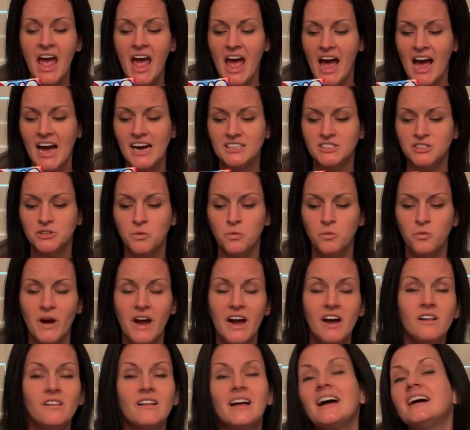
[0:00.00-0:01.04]
as
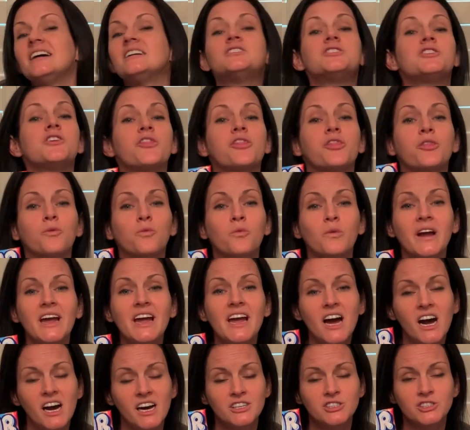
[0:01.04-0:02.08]
well as
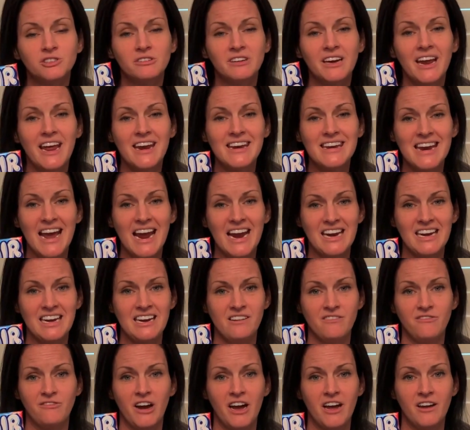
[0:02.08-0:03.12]

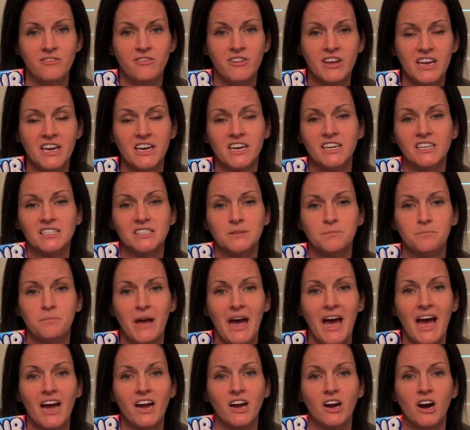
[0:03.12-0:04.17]
395 kicks
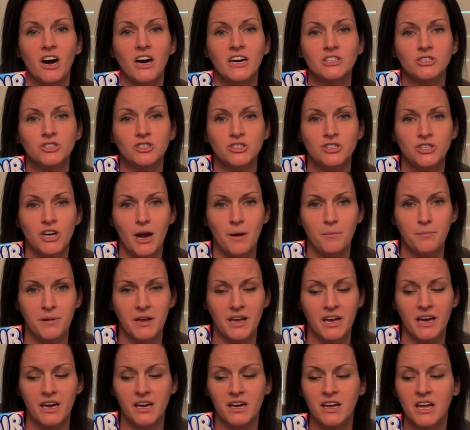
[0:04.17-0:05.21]
back on
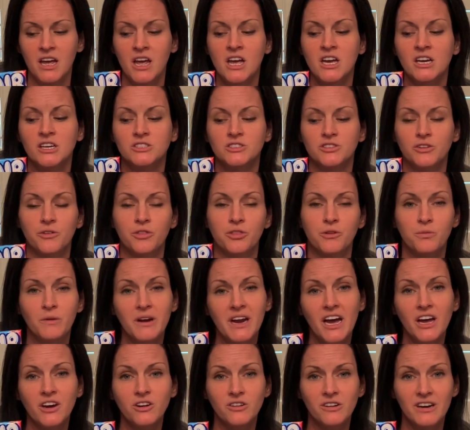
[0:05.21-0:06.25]
ShopKick. So
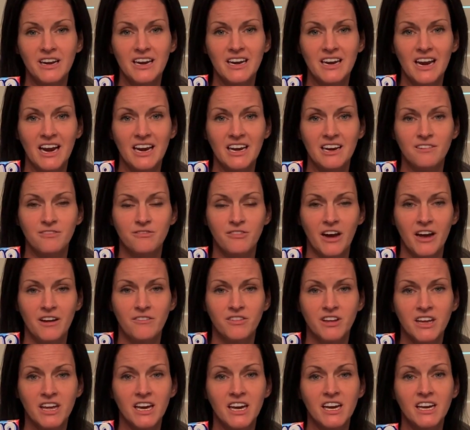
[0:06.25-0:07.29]

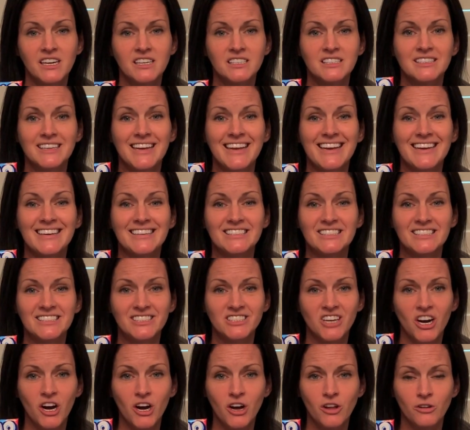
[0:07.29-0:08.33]
395 kicks in
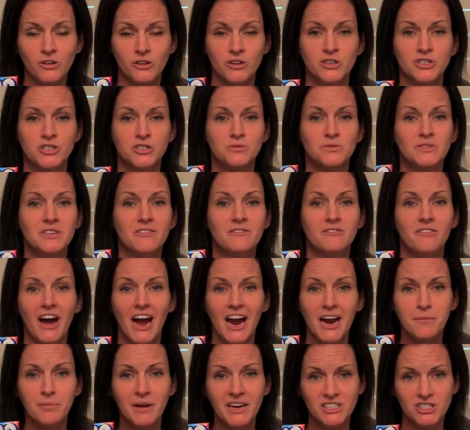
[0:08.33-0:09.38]
dollars, you divide by